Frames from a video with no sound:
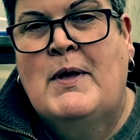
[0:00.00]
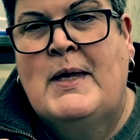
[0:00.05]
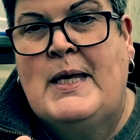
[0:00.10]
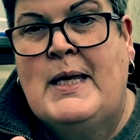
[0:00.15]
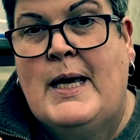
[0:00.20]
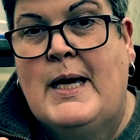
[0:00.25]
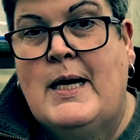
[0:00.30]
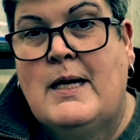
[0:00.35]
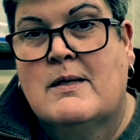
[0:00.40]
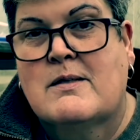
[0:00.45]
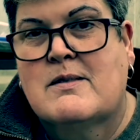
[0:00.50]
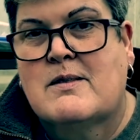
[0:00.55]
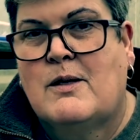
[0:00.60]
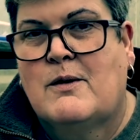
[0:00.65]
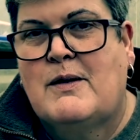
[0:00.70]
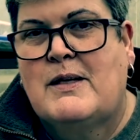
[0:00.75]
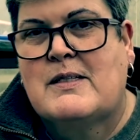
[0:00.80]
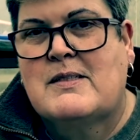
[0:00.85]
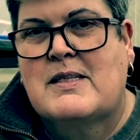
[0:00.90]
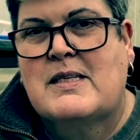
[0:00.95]
Yeah, so
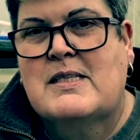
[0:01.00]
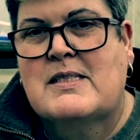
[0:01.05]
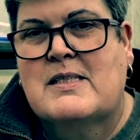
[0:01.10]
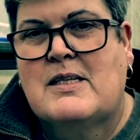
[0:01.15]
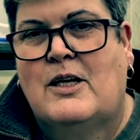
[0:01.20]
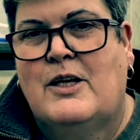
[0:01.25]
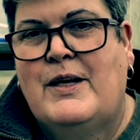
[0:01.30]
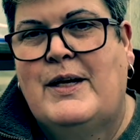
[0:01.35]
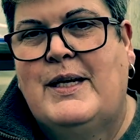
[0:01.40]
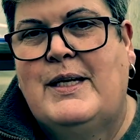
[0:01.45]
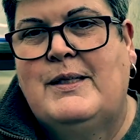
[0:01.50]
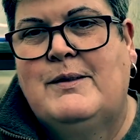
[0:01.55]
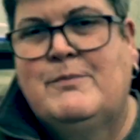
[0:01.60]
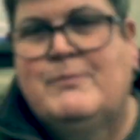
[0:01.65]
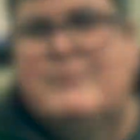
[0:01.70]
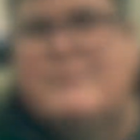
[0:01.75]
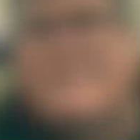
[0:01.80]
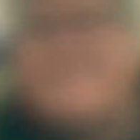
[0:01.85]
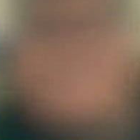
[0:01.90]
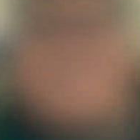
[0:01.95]
that's exciting.
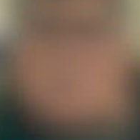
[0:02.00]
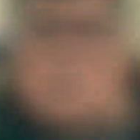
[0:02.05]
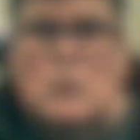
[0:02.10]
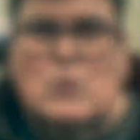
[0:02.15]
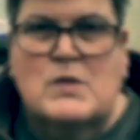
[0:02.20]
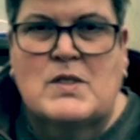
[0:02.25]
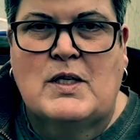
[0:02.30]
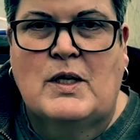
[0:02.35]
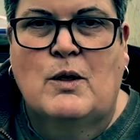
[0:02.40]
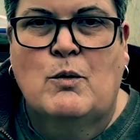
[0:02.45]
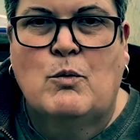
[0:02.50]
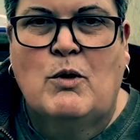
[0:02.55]
Also,